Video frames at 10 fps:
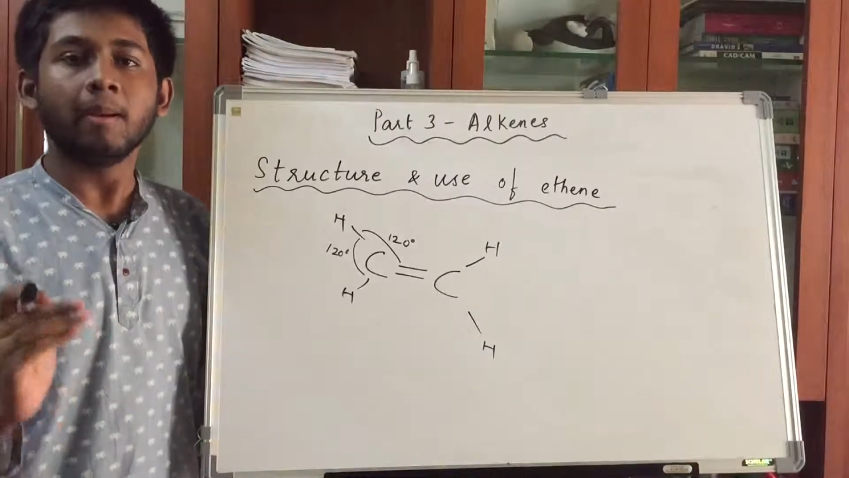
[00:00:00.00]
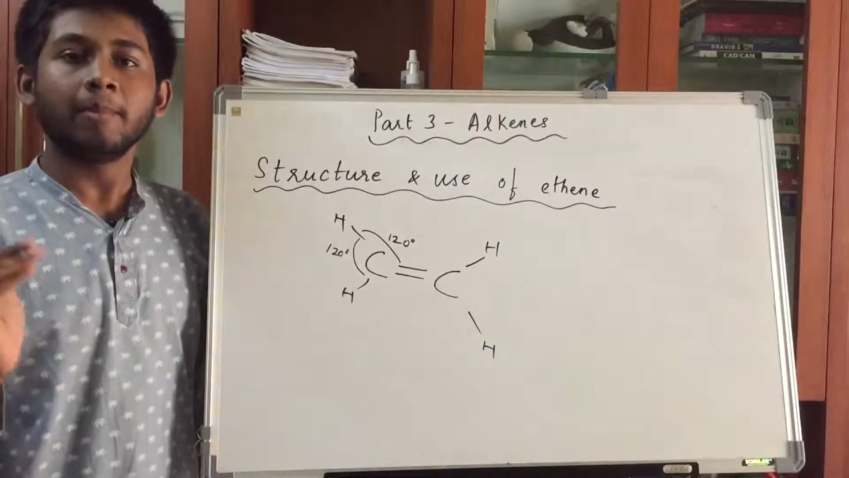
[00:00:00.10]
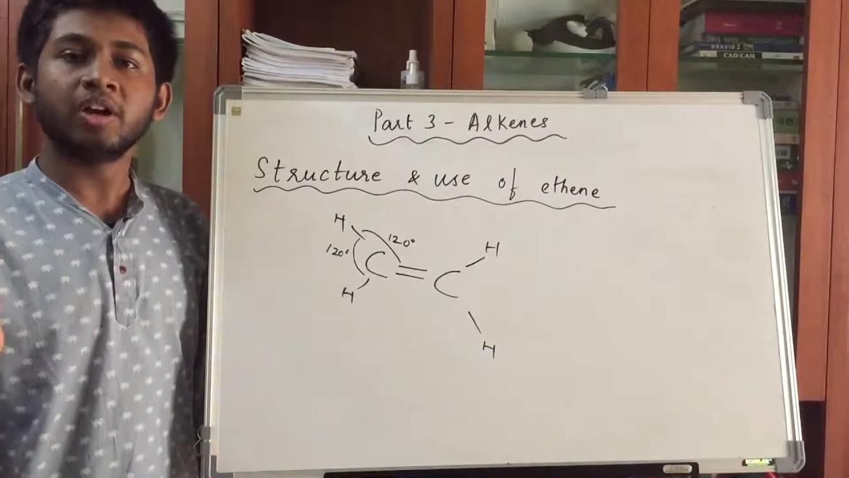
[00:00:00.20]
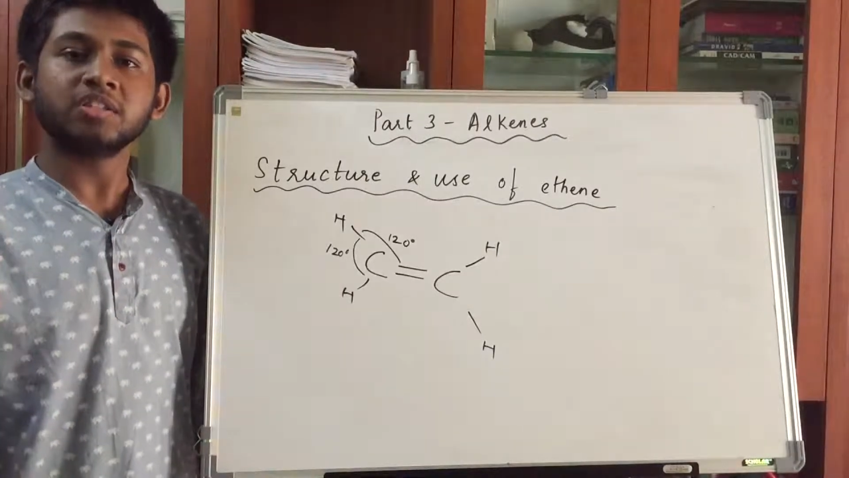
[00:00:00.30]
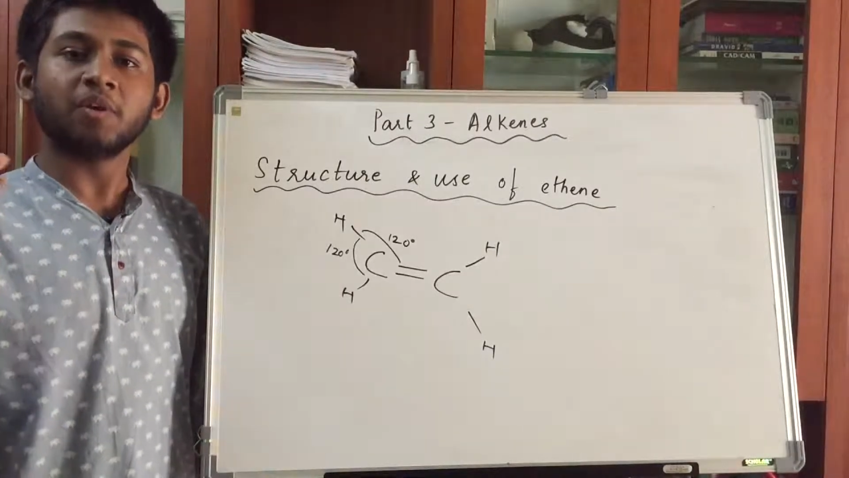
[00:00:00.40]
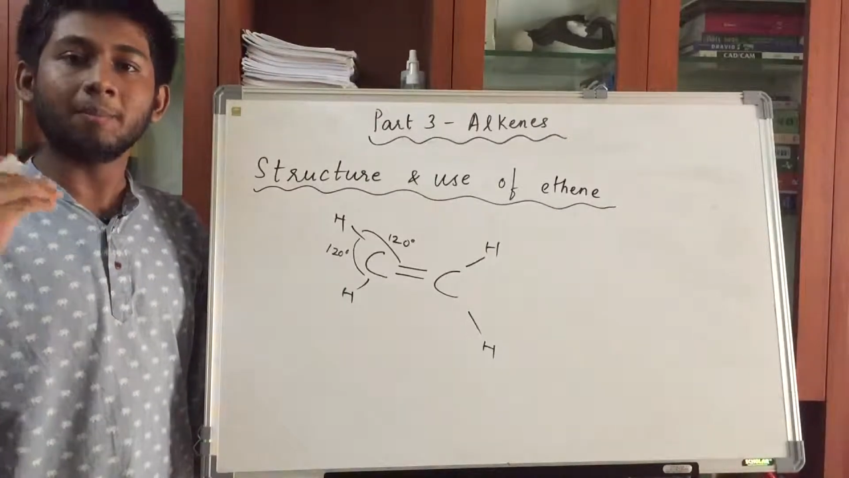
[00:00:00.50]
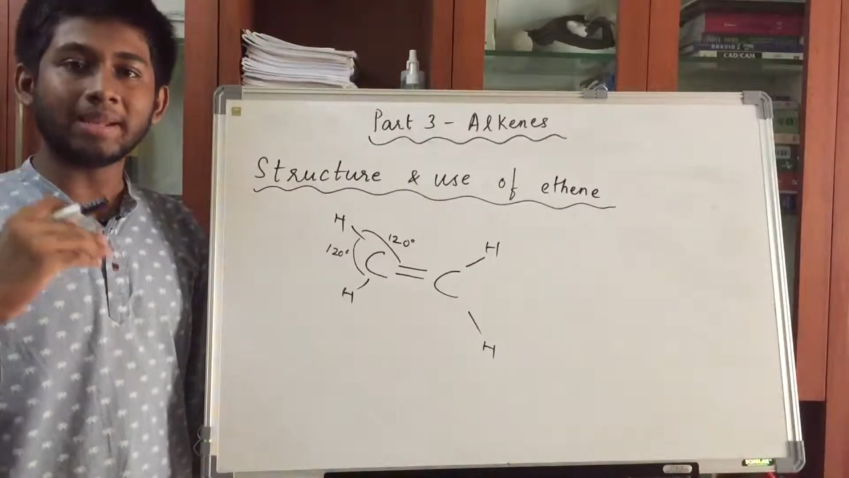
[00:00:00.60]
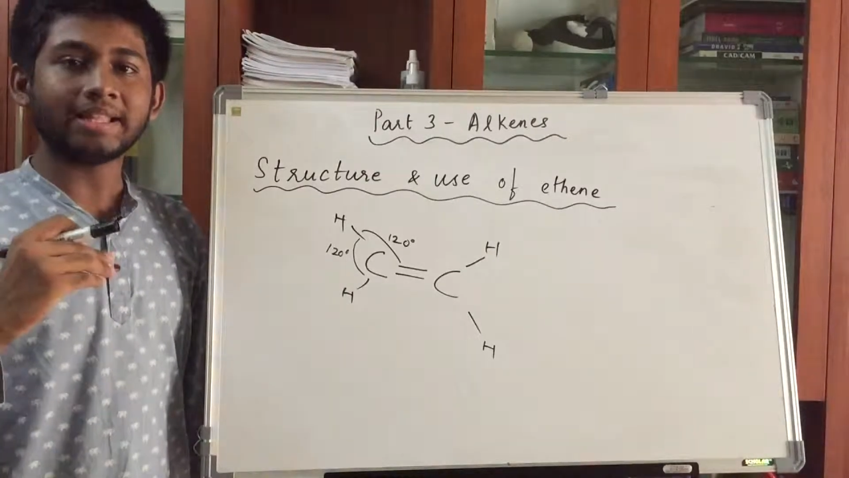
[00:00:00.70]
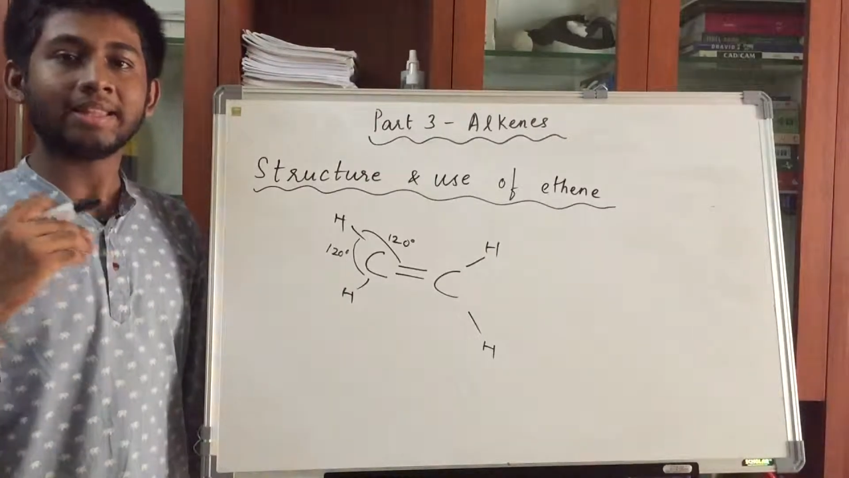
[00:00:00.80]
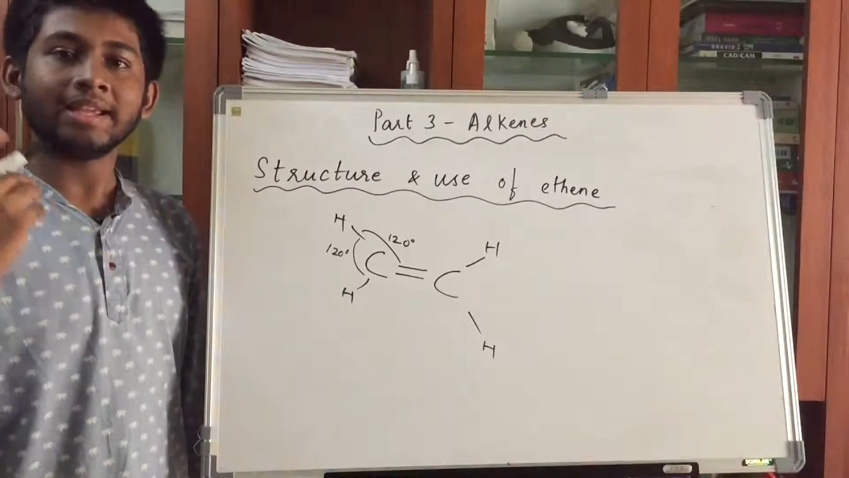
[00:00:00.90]
because for
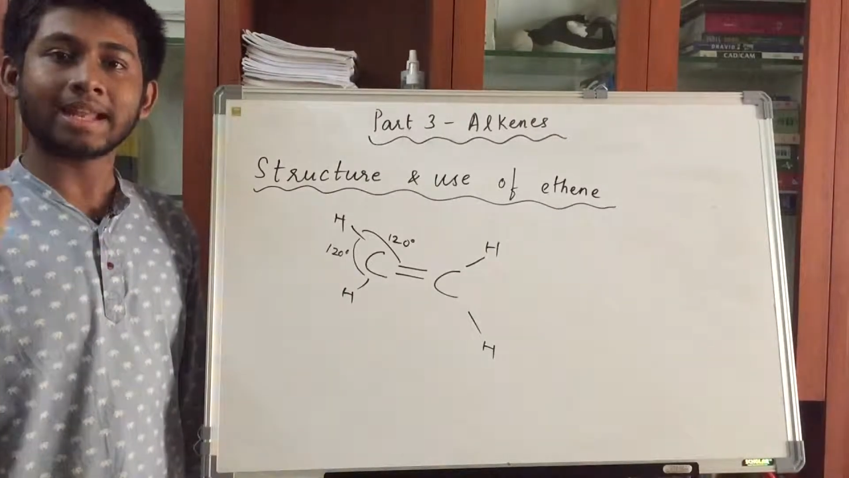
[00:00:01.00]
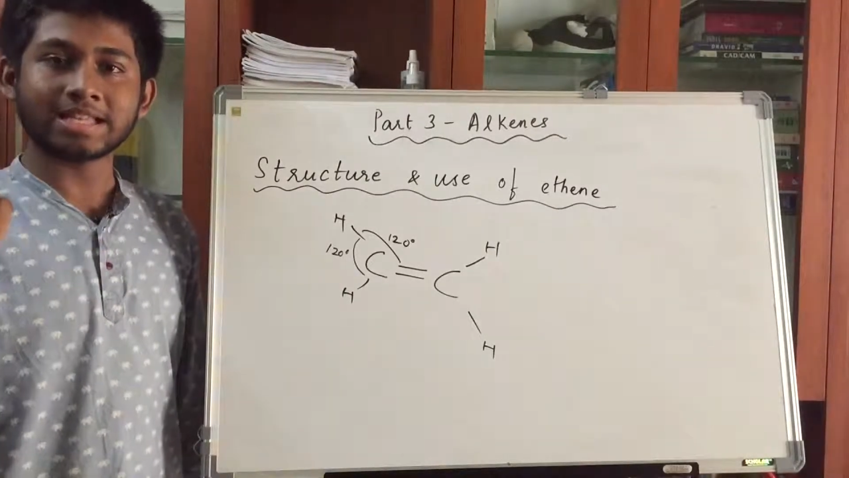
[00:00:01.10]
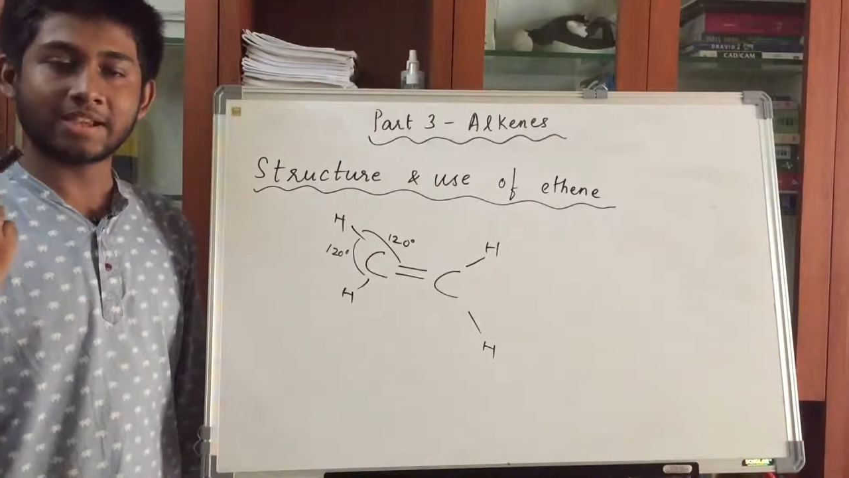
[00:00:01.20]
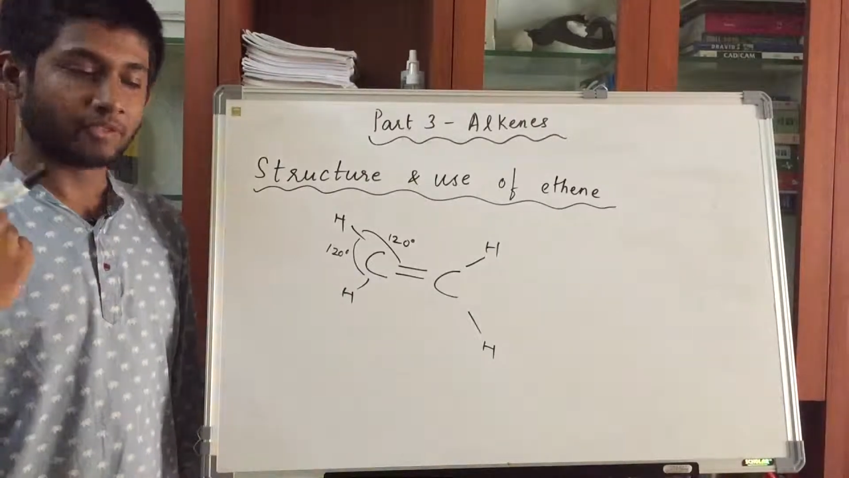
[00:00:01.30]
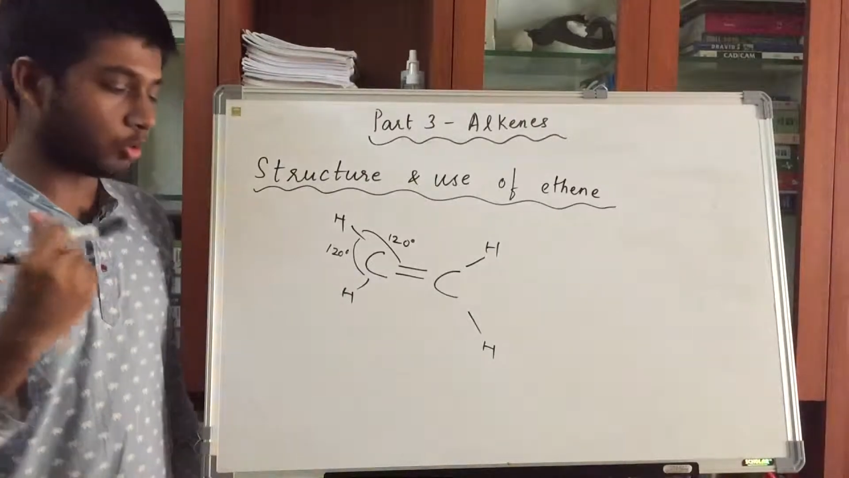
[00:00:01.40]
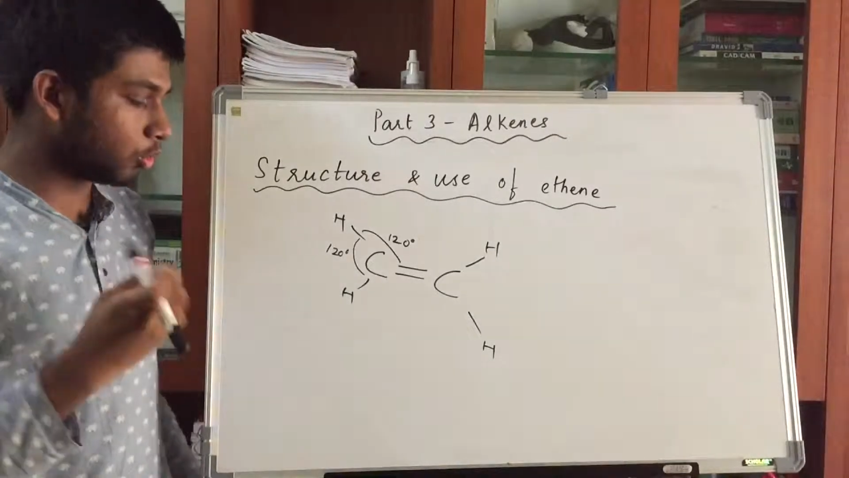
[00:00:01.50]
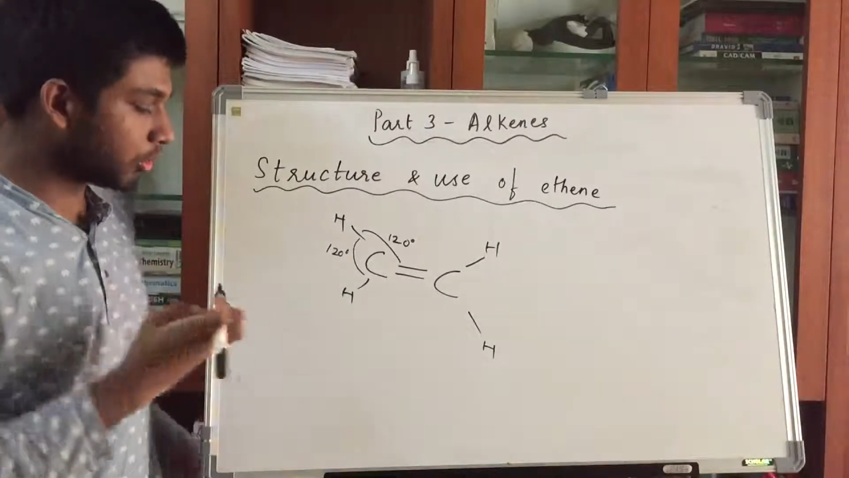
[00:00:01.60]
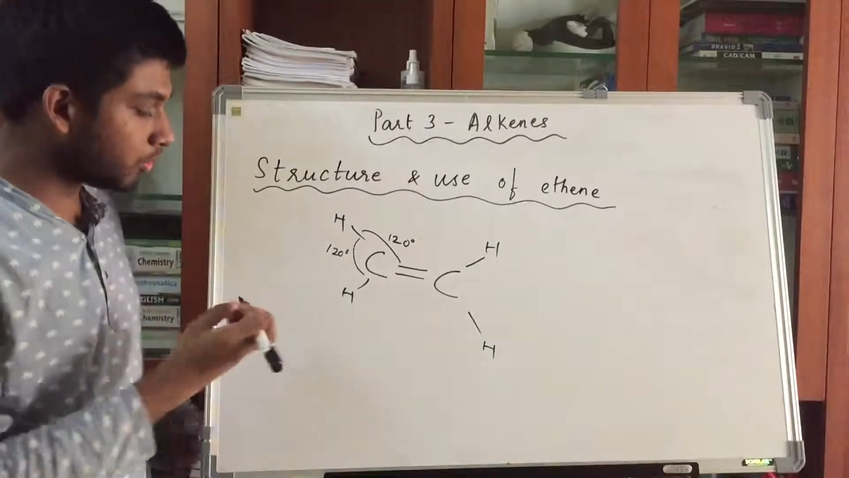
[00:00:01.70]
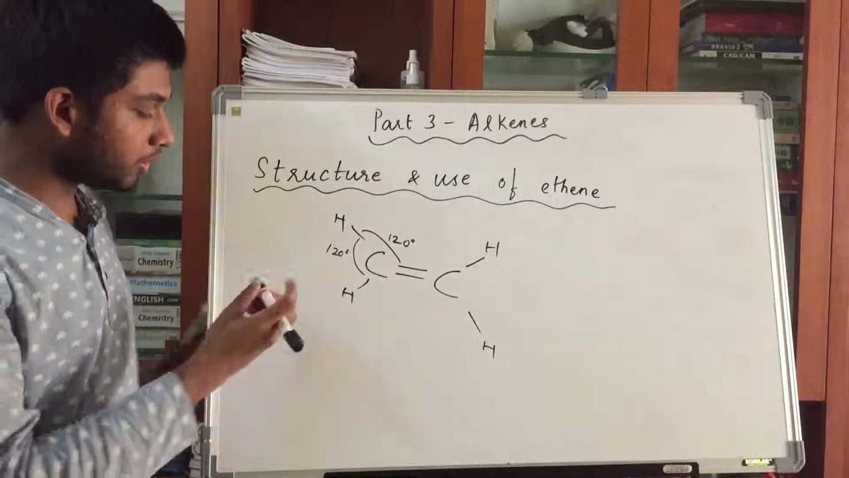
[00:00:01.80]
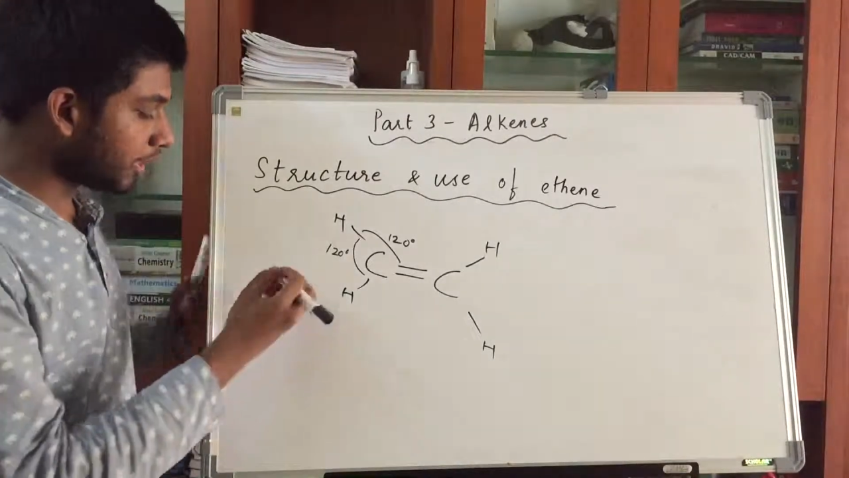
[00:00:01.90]
methane, as I have told you,